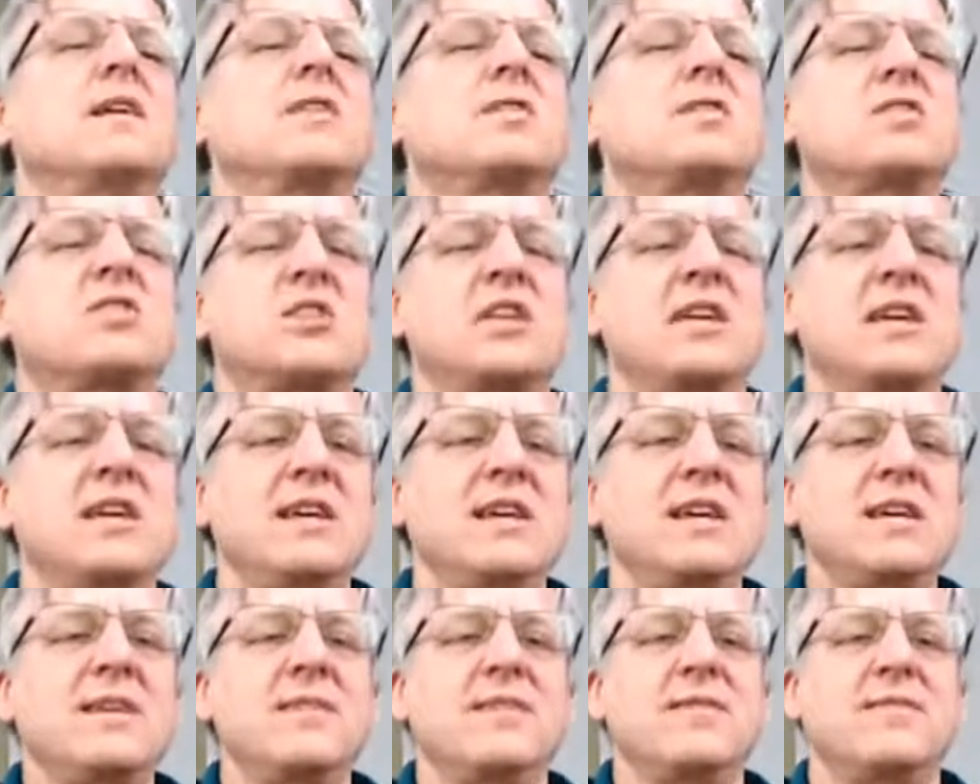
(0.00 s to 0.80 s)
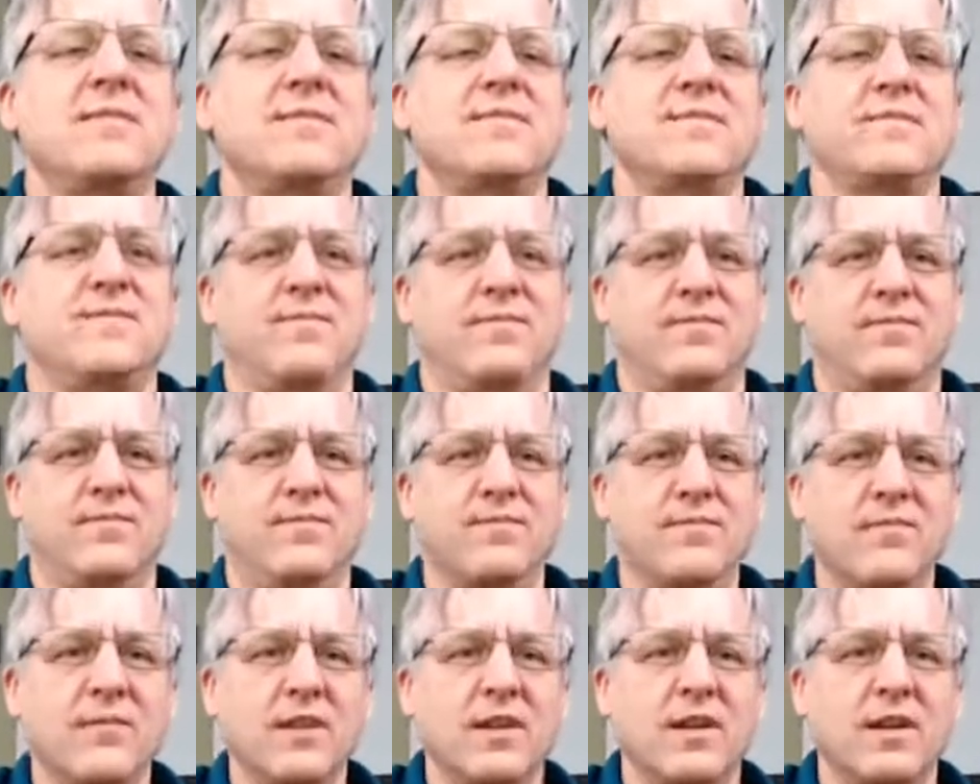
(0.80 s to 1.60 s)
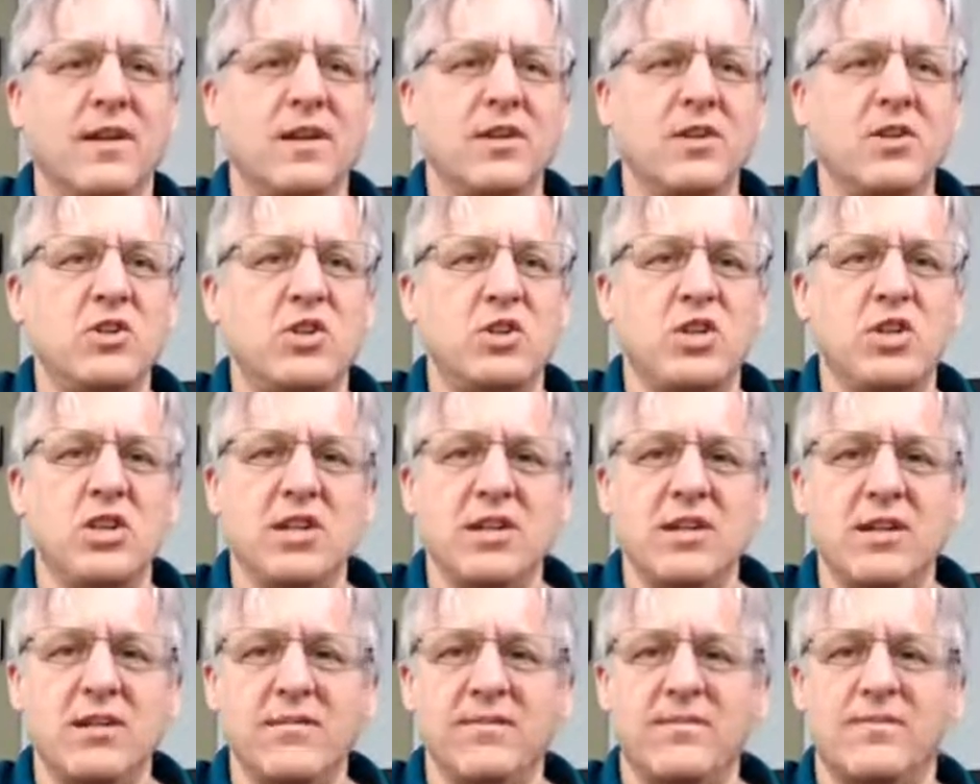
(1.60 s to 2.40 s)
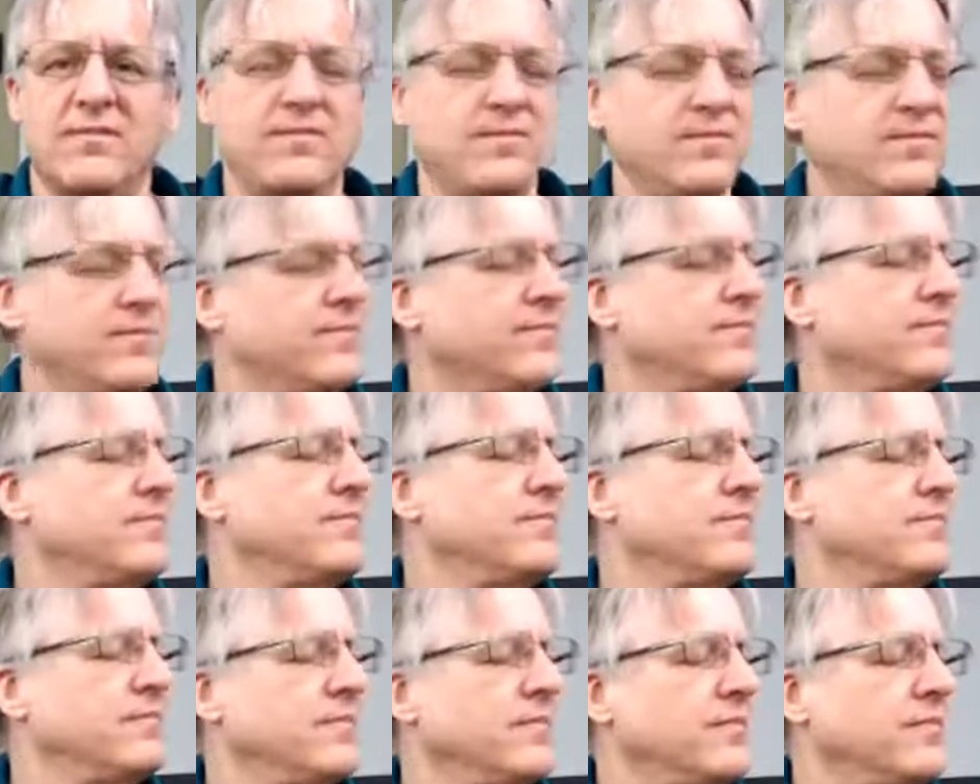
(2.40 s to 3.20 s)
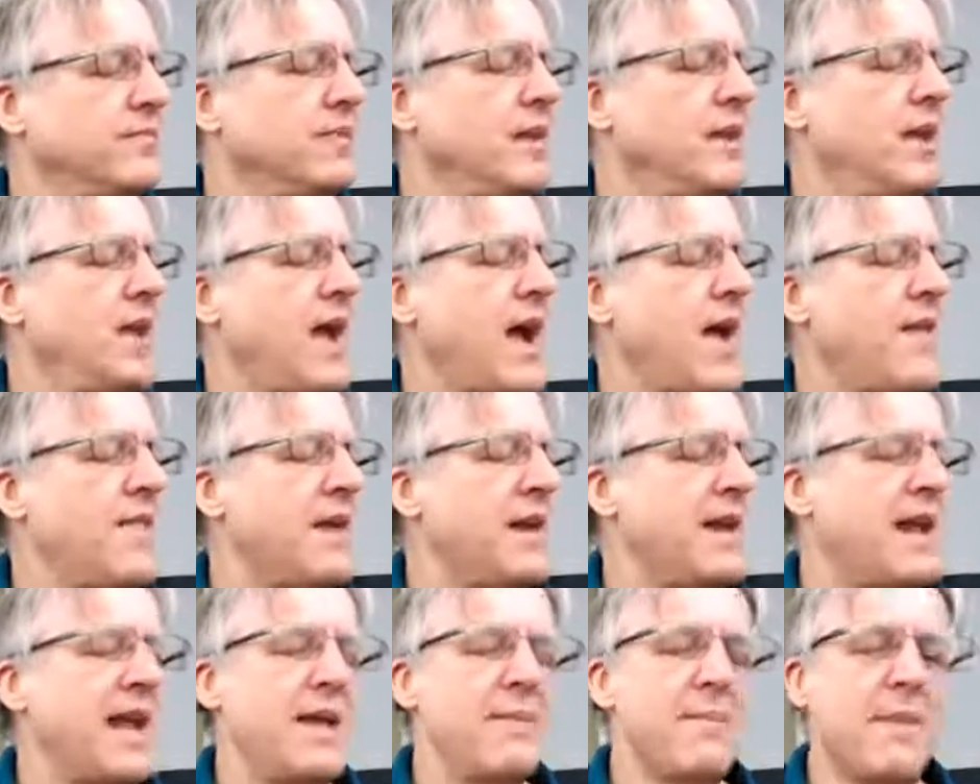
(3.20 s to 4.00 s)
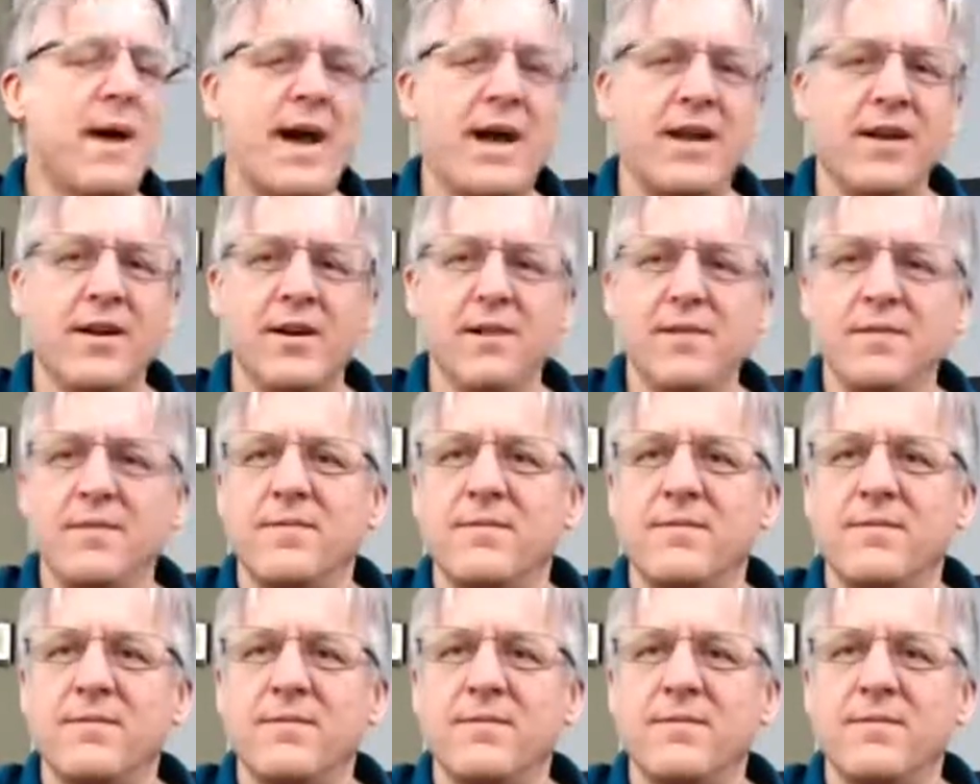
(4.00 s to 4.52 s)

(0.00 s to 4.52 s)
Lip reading: C, G, and then A minor,